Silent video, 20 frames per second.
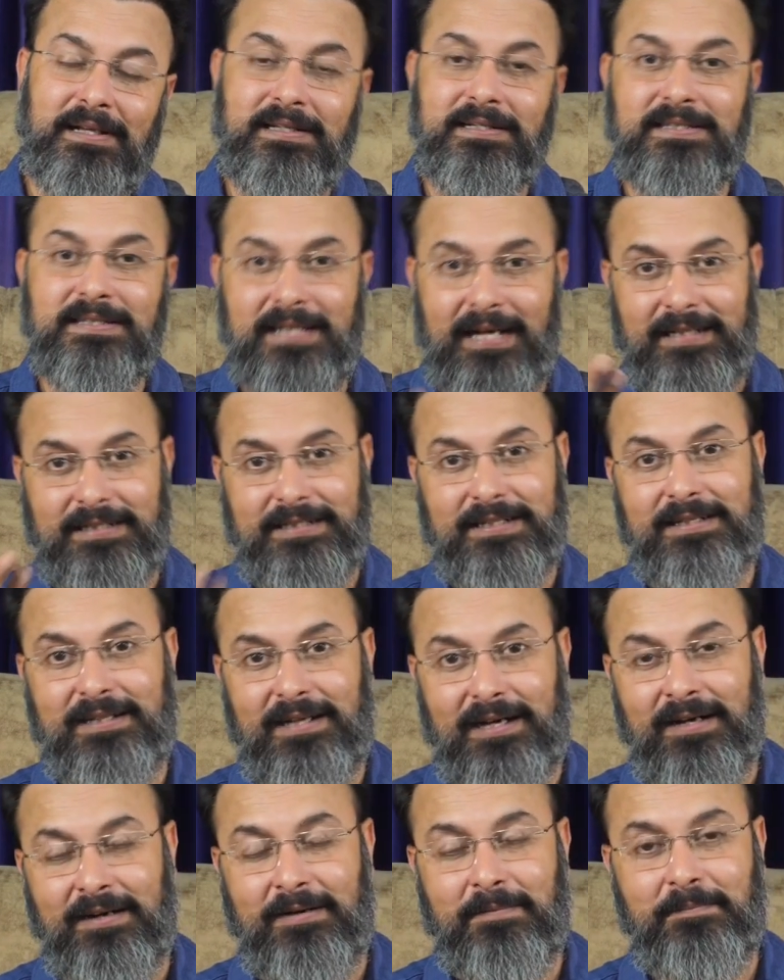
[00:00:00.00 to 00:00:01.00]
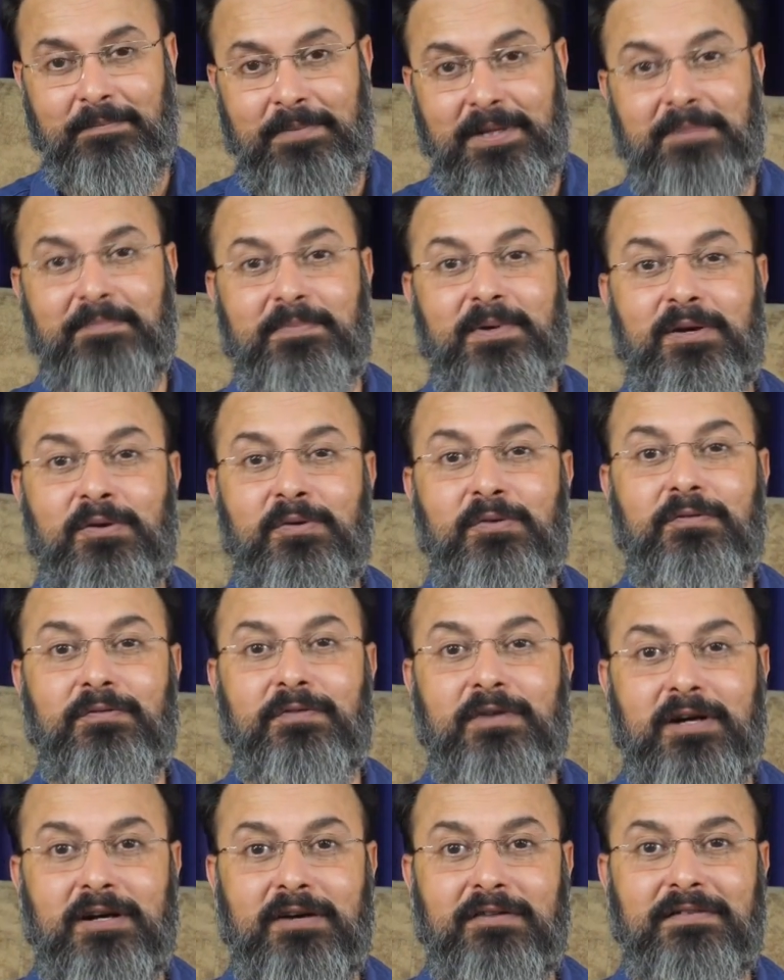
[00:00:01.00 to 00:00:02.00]
Saturn are people who
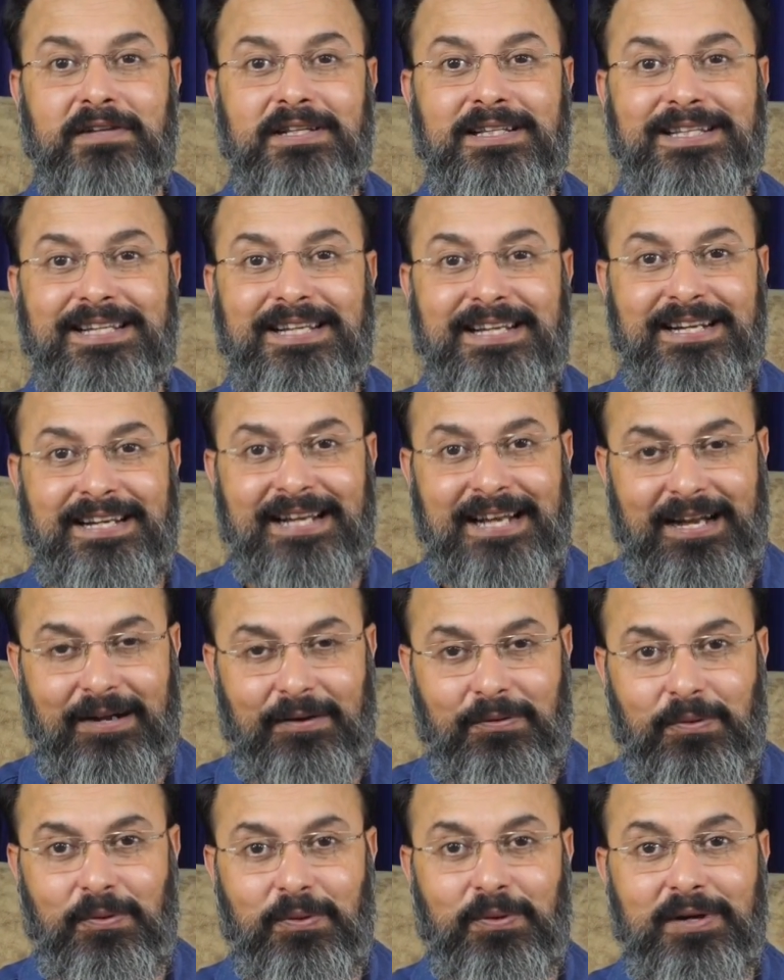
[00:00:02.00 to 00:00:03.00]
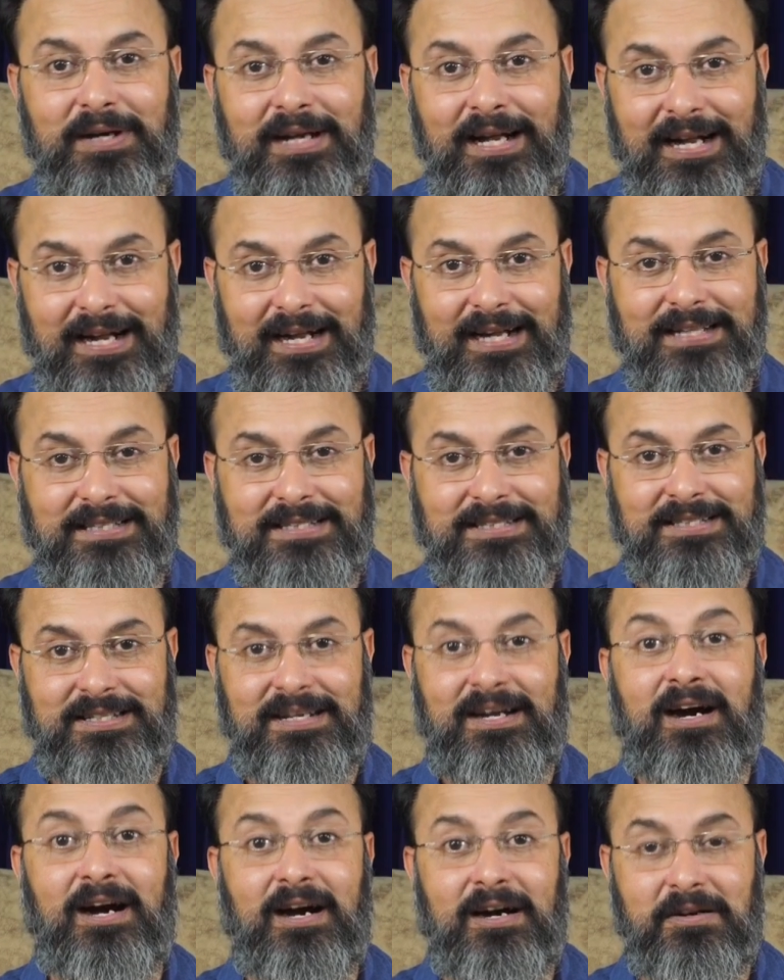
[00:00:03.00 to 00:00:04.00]
work with their own hands,
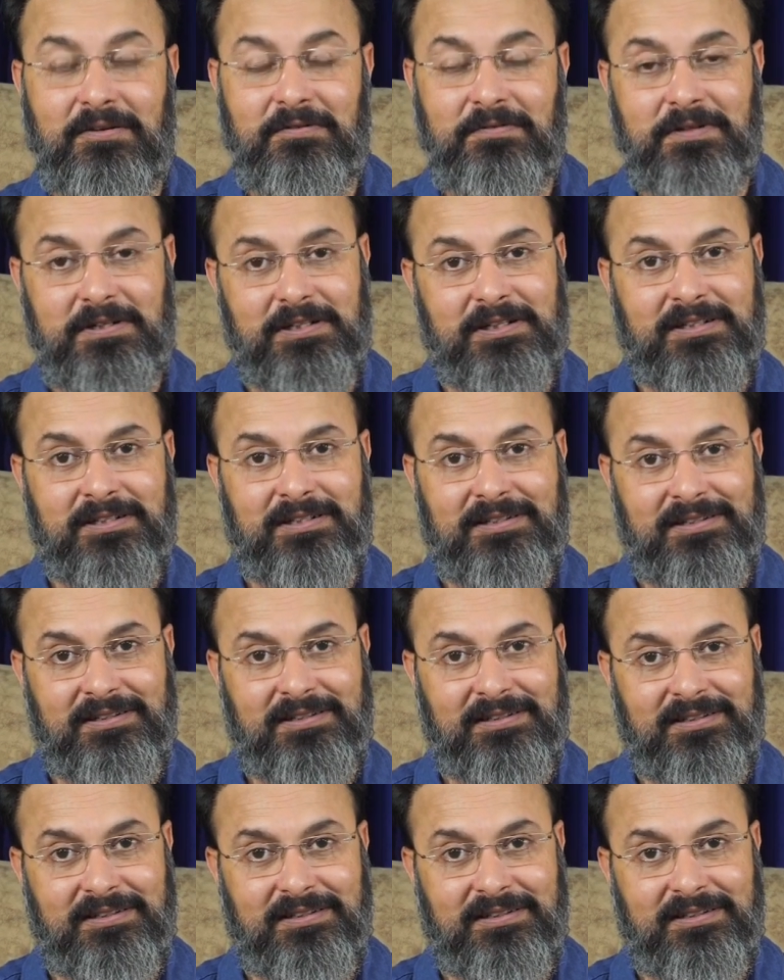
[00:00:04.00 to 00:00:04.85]
hard work.